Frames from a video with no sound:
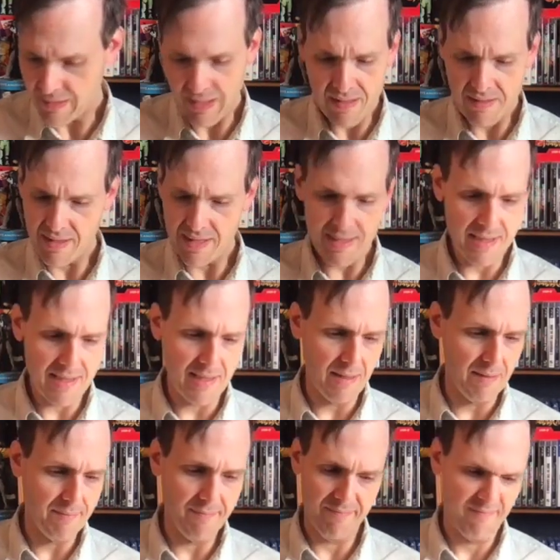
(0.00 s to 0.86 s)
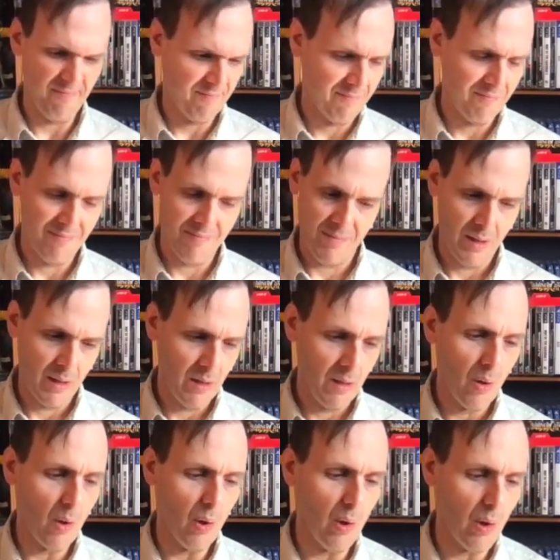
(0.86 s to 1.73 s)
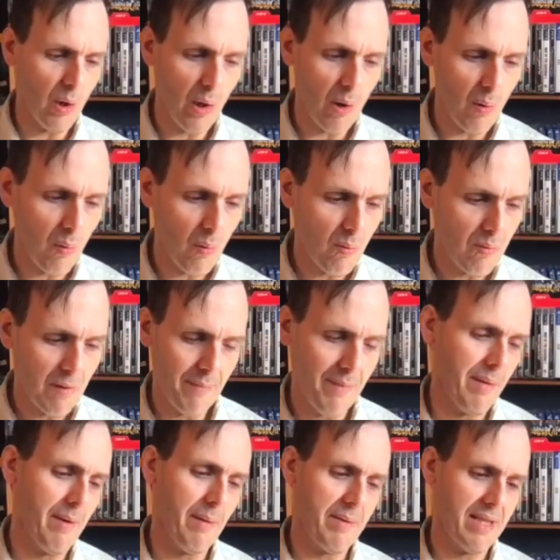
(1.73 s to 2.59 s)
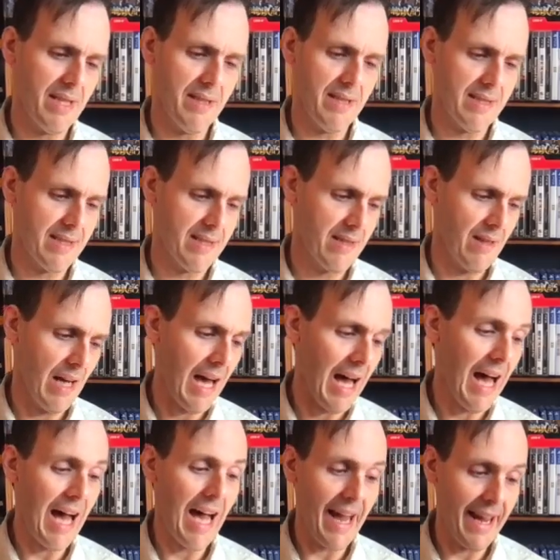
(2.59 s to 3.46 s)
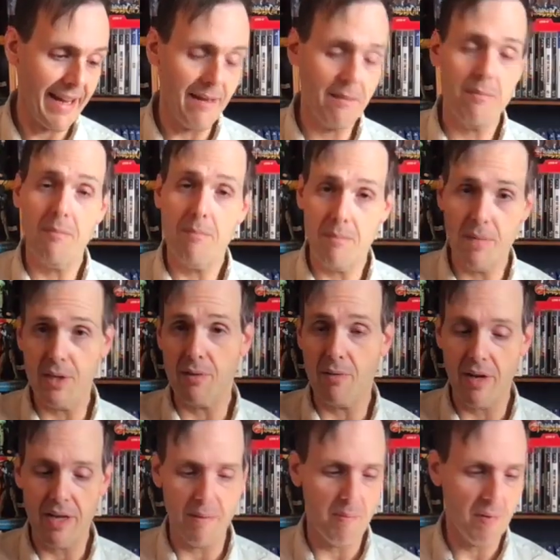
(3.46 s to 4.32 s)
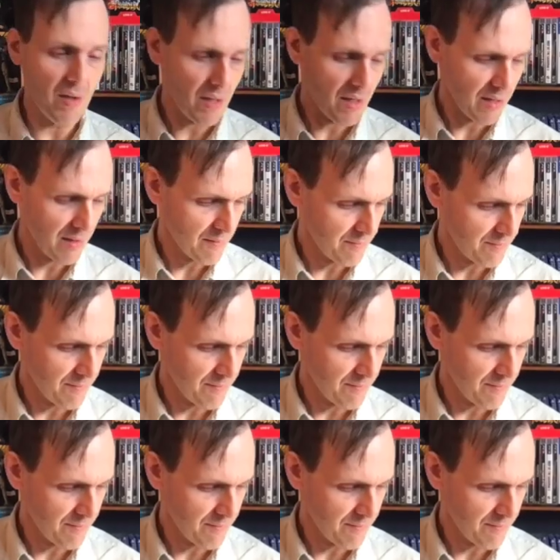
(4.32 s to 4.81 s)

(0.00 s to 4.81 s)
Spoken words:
This is a low, I would say this is a high mid-grade book.